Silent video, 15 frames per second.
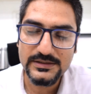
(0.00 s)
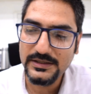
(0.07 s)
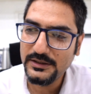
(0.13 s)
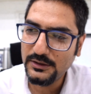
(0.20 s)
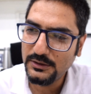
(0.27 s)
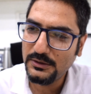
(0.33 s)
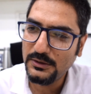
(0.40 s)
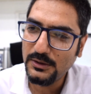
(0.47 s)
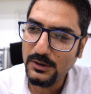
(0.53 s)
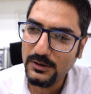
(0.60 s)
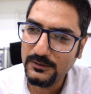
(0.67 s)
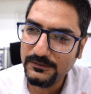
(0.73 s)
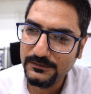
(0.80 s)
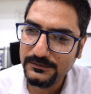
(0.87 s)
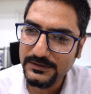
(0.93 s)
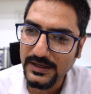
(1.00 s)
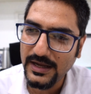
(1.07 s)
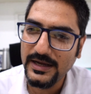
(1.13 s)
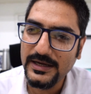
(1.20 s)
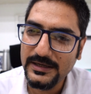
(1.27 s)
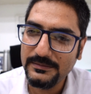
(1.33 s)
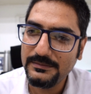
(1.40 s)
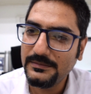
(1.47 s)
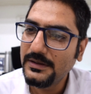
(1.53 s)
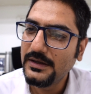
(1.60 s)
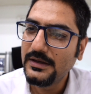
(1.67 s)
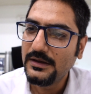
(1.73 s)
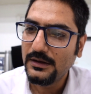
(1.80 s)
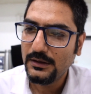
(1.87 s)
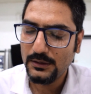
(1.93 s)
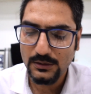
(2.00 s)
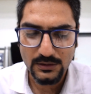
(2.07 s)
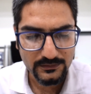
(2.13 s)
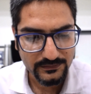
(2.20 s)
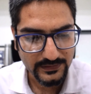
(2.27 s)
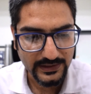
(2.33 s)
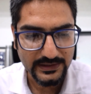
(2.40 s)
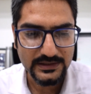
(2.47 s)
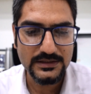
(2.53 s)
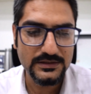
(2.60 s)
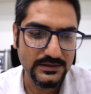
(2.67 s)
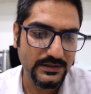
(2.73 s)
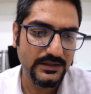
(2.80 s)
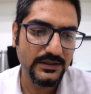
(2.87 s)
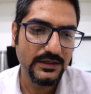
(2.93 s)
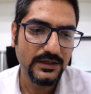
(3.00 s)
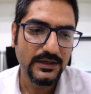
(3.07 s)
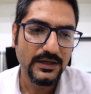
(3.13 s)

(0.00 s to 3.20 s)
then your lot of time, lot of energy,